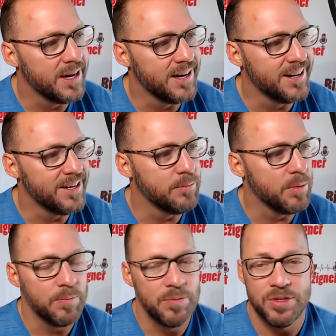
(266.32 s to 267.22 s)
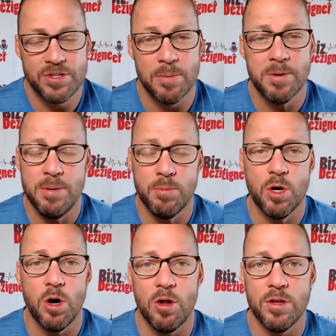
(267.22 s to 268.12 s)
Some
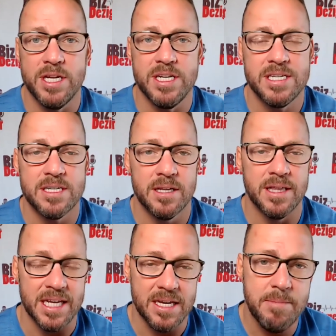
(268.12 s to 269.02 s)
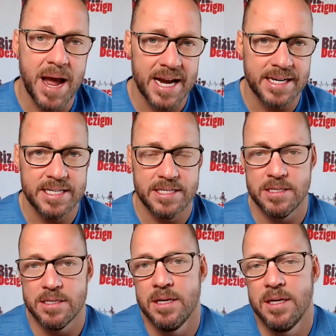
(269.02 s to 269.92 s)
people call these lead
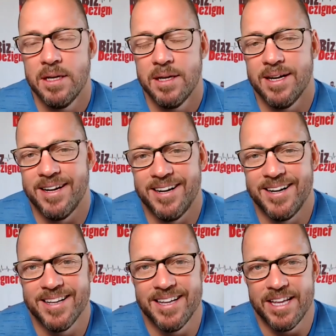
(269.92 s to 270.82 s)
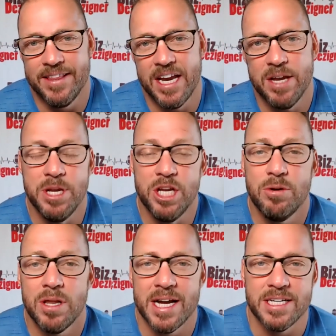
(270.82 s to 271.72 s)
magnets, and they can be
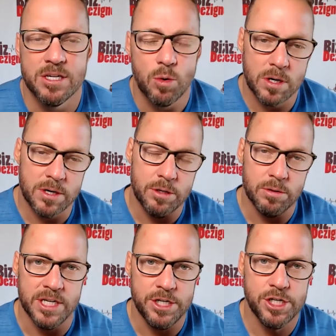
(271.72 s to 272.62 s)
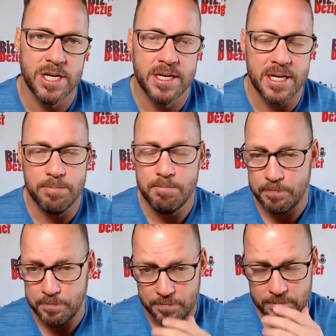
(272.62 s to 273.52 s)
utilized in order to do lead gen. And
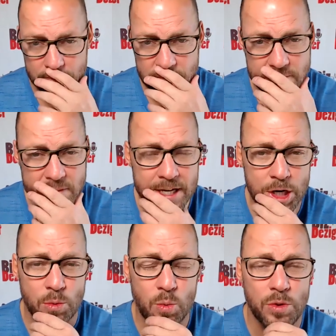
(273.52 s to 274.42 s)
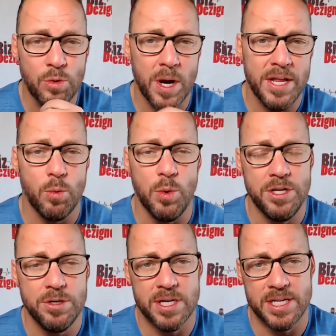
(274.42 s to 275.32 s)
the way that
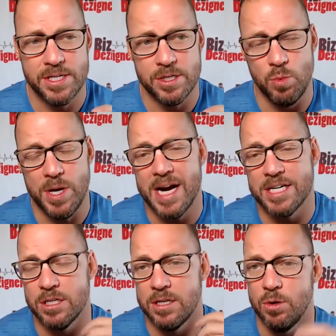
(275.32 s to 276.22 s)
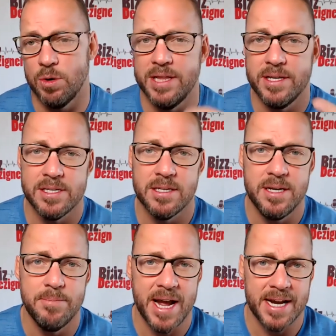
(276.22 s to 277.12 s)
we do this is we actually create these
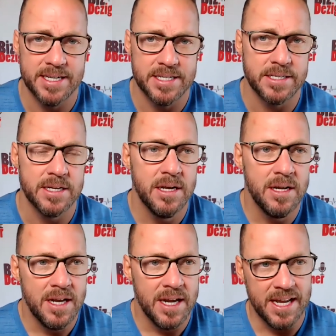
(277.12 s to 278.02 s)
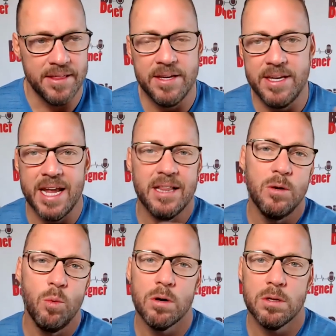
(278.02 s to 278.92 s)
lead magnets in the
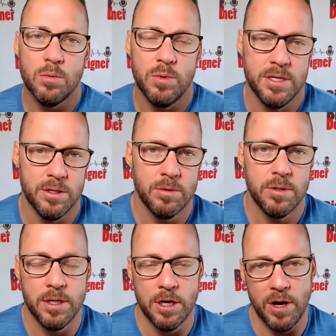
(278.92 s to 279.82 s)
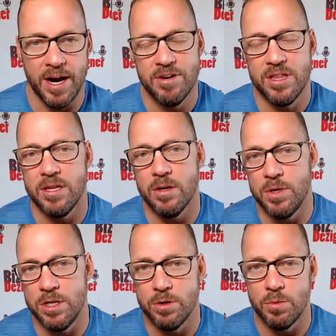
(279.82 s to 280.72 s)
daily work that we do. Everything
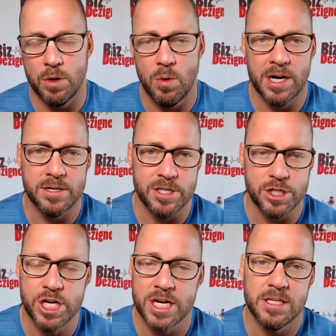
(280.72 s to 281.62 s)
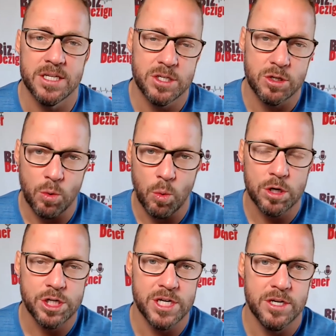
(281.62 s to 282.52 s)
that we do requires a checklist or a
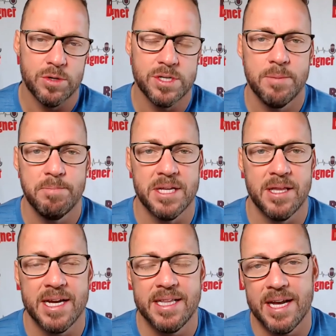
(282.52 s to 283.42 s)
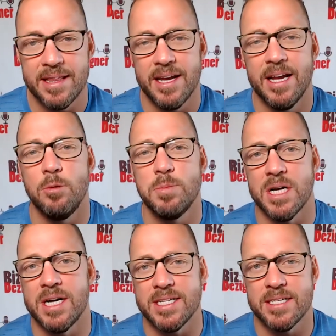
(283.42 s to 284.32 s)
worksheet or something like that that
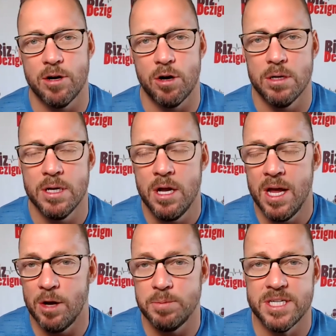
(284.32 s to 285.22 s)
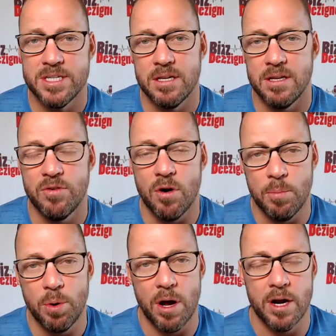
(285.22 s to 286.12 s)
helps us helps us deliver
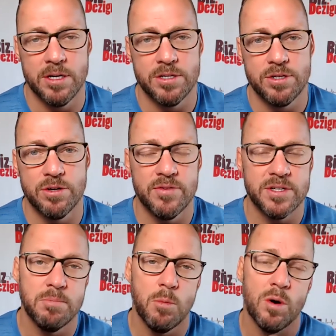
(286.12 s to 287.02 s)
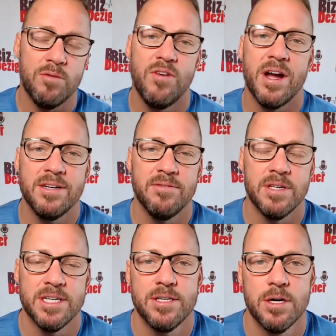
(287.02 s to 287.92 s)
our product and service more
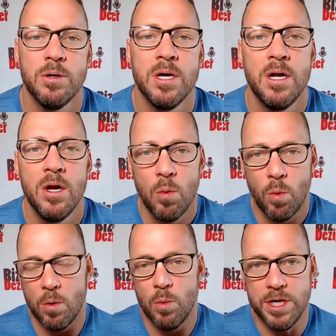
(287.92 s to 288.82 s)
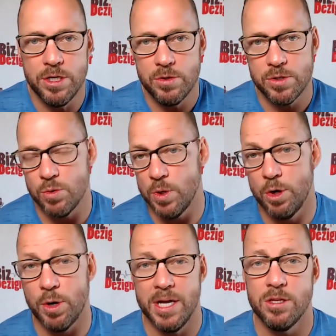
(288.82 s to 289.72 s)
effectively. So what we do is
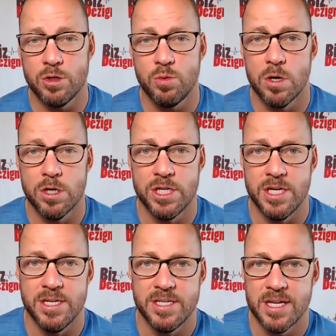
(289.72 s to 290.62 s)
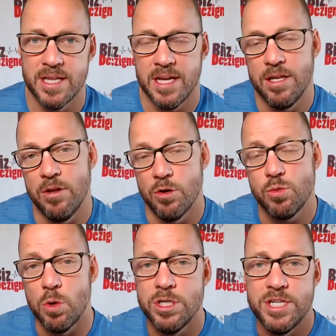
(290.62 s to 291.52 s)
we create those worksheets, and then
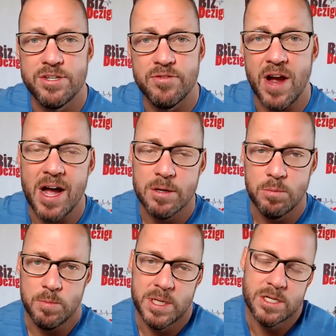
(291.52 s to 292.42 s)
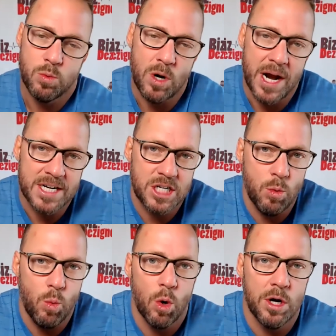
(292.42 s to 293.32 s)
those worksheets are valuable because we're
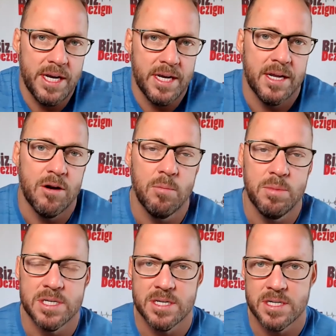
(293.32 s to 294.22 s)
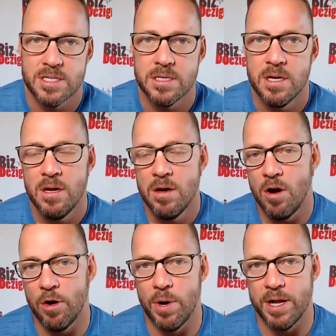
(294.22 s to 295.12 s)
actually working in our business
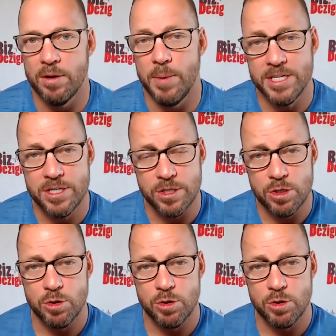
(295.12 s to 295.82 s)
on a regular basis.